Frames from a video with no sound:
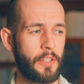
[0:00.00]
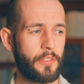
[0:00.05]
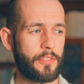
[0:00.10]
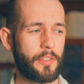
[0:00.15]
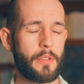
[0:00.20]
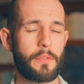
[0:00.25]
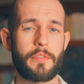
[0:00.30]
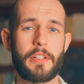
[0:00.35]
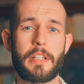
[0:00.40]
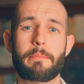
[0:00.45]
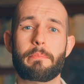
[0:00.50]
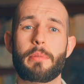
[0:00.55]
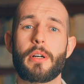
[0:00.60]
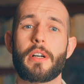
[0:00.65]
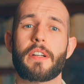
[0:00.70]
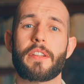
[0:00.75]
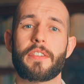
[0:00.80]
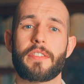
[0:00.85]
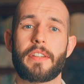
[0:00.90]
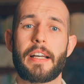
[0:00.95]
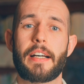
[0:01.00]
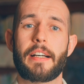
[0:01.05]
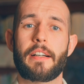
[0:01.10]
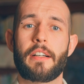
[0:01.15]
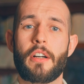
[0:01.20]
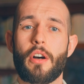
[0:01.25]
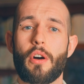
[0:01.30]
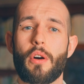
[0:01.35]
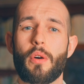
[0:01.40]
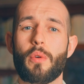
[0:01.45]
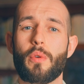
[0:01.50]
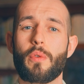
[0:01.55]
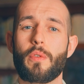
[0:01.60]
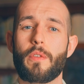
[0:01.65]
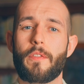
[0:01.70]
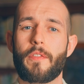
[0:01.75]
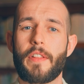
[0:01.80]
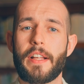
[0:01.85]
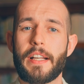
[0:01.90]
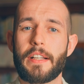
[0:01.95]
don't read books, they're all
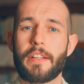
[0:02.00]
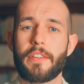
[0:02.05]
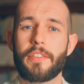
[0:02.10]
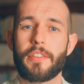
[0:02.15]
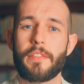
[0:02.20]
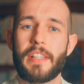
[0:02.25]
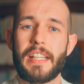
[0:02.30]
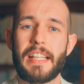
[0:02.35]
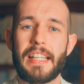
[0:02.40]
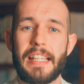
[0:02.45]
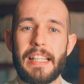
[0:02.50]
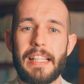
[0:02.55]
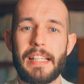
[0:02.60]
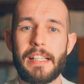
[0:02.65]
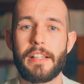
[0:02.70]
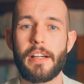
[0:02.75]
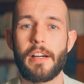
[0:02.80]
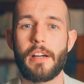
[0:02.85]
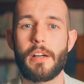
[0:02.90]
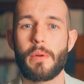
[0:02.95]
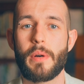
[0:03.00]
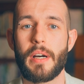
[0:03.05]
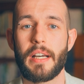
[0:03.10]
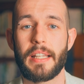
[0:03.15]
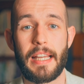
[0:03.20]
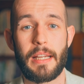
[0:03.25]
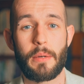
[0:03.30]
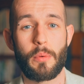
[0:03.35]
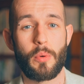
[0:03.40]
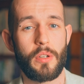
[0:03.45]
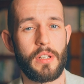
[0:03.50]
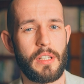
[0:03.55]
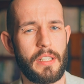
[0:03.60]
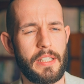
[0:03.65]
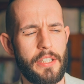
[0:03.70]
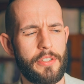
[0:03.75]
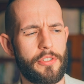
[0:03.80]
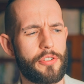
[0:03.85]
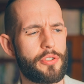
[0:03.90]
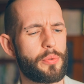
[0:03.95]
things of the ego and they will
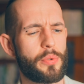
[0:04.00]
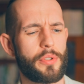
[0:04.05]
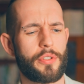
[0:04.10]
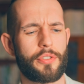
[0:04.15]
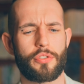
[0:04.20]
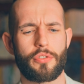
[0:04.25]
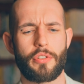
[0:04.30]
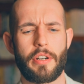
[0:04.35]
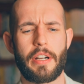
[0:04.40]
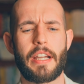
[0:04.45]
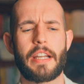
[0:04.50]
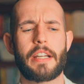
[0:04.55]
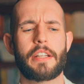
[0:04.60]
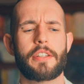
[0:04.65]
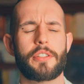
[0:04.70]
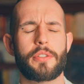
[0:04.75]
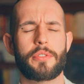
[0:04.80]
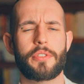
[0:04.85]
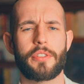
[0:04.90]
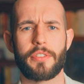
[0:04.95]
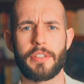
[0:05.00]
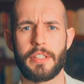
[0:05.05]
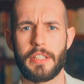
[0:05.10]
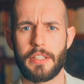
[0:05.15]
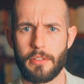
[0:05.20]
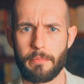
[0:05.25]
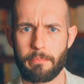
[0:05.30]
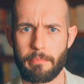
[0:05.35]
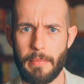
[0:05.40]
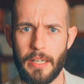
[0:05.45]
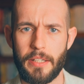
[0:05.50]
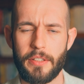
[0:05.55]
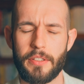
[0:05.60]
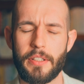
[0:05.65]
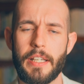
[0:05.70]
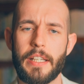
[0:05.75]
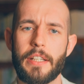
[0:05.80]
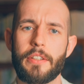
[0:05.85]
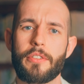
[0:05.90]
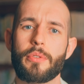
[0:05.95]
lead you astray, and you just need to
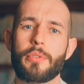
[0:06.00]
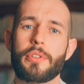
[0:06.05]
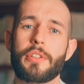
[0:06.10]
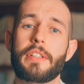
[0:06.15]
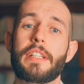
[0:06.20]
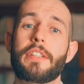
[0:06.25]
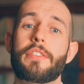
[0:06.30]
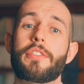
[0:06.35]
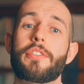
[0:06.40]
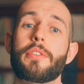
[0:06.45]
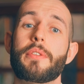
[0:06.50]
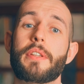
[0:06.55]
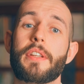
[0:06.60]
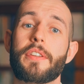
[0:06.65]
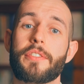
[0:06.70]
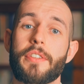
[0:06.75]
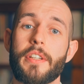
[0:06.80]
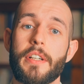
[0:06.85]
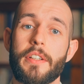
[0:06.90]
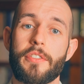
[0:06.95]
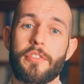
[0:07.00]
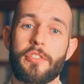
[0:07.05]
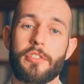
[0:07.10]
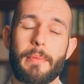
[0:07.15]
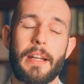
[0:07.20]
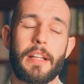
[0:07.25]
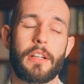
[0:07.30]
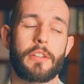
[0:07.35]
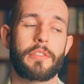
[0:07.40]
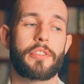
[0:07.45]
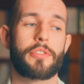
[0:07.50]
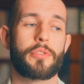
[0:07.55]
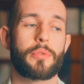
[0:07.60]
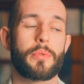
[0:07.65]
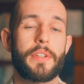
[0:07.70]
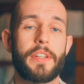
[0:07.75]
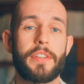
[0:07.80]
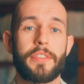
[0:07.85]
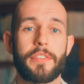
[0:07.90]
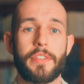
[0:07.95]
meditate, or you need to do this certain shamanic
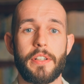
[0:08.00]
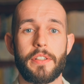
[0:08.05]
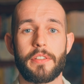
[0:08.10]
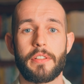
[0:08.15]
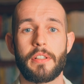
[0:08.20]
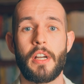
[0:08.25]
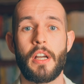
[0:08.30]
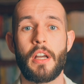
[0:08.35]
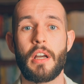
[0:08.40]
ritual, this certain